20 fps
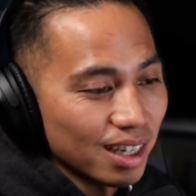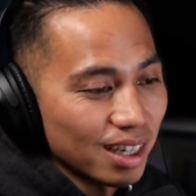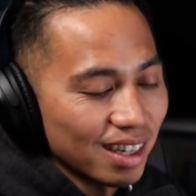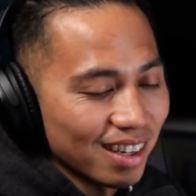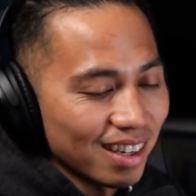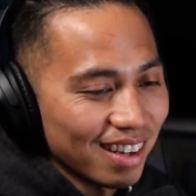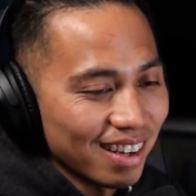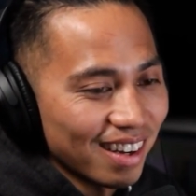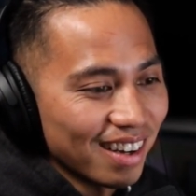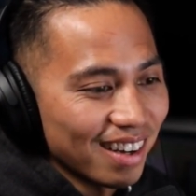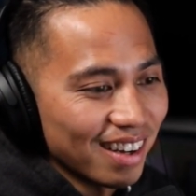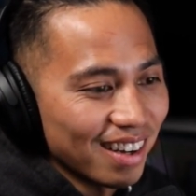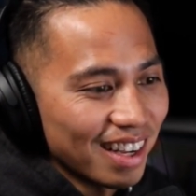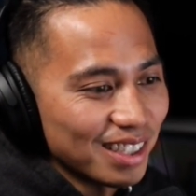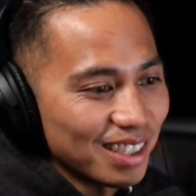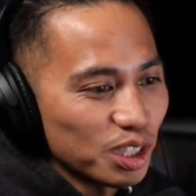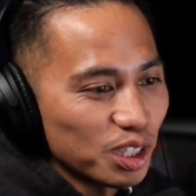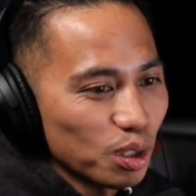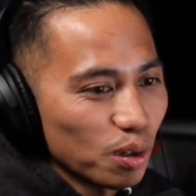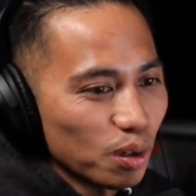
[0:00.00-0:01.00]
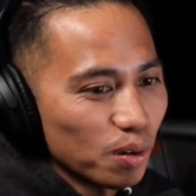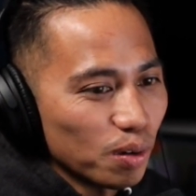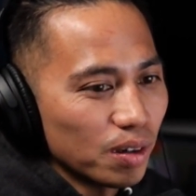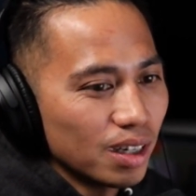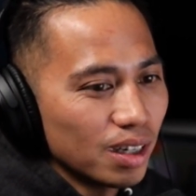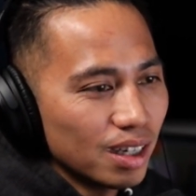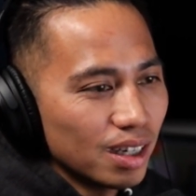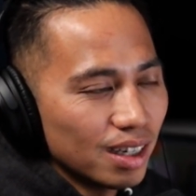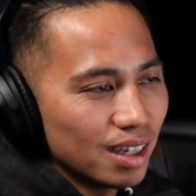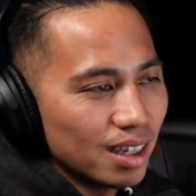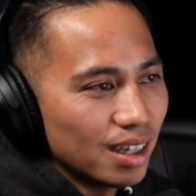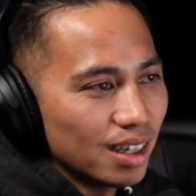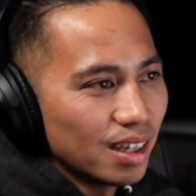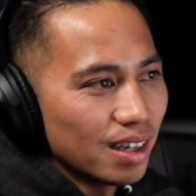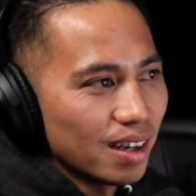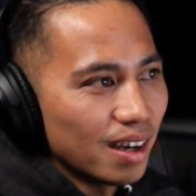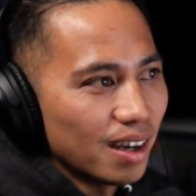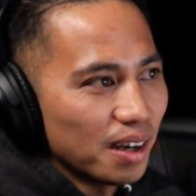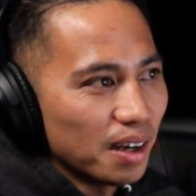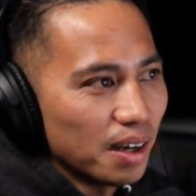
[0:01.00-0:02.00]
Correct. And so,
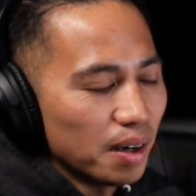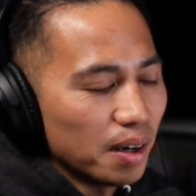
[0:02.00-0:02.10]
I